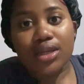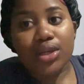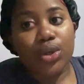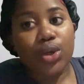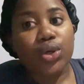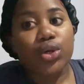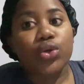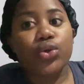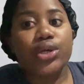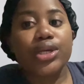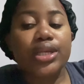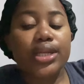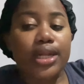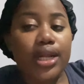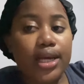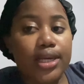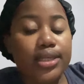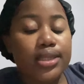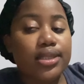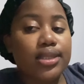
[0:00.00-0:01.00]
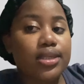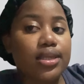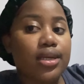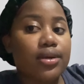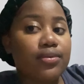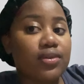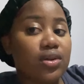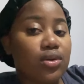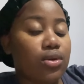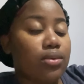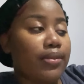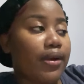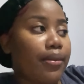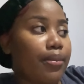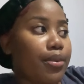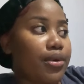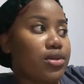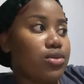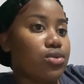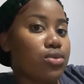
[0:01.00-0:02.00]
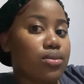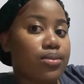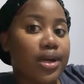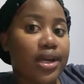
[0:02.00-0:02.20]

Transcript: not looking nice, even on my bedroom.